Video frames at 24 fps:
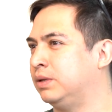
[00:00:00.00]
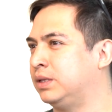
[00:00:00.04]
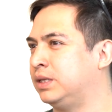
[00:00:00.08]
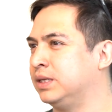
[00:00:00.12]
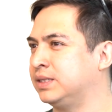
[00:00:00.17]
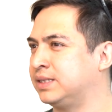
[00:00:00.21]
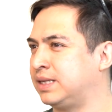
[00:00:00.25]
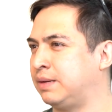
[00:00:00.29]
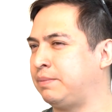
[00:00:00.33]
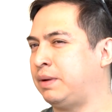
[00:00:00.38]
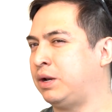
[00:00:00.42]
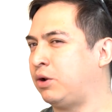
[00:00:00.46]
But
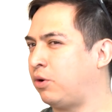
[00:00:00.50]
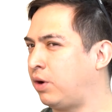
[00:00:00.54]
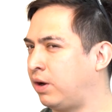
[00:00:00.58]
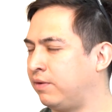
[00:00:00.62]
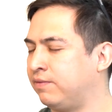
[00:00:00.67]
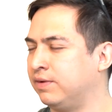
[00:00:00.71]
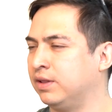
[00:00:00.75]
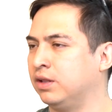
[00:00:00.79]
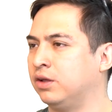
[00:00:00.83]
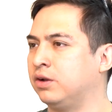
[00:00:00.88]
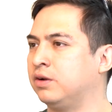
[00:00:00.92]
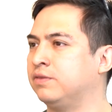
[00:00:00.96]
this time I don't
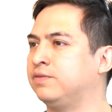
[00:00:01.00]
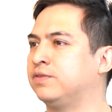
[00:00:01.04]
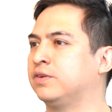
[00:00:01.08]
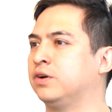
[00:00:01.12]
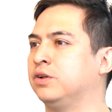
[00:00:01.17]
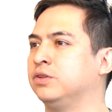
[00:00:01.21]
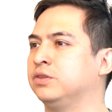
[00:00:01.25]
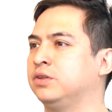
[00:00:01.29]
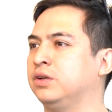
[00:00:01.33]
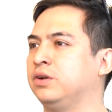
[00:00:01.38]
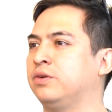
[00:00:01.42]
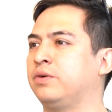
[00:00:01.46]
have a lot of
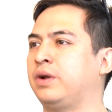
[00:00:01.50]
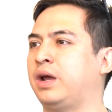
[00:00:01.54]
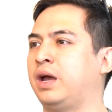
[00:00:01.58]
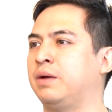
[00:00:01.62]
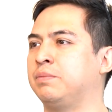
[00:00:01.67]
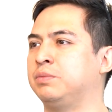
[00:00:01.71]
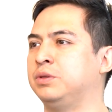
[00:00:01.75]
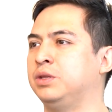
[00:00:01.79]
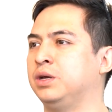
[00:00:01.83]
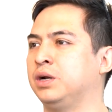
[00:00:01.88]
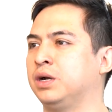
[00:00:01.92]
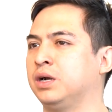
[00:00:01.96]
content
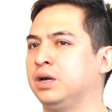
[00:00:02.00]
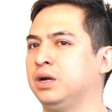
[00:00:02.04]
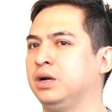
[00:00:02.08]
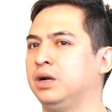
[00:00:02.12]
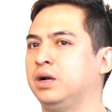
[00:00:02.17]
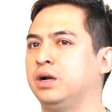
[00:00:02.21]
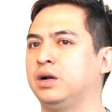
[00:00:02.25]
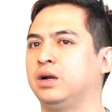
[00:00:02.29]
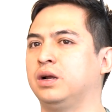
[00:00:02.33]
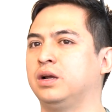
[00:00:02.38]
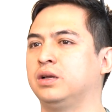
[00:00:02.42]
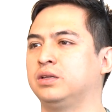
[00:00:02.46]
up
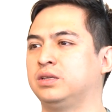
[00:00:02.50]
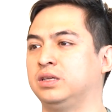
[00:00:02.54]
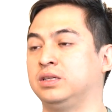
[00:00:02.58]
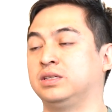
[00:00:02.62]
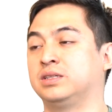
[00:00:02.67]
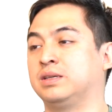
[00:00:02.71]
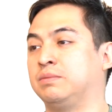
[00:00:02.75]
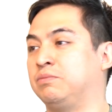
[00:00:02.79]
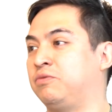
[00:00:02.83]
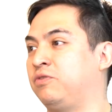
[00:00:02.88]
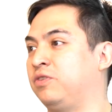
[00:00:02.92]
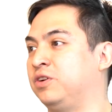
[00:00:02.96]
there
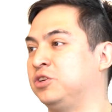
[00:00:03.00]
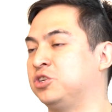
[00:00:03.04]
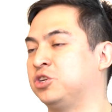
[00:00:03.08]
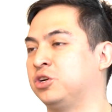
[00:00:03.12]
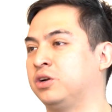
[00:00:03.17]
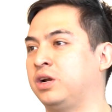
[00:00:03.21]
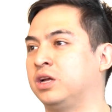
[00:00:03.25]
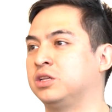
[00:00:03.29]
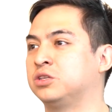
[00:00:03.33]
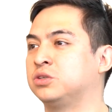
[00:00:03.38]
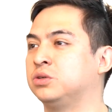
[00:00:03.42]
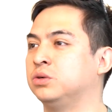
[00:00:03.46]
since I'm
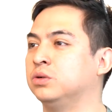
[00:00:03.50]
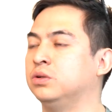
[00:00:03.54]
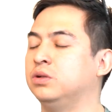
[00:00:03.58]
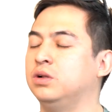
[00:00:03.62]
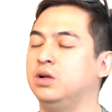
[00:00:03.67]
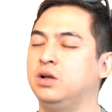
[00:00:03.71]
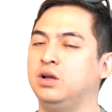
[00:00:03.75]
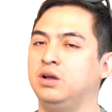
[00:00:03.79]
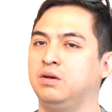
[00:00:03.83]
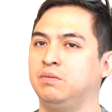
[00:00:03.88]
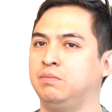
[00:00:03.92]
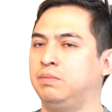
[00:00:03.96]
finishing grad school.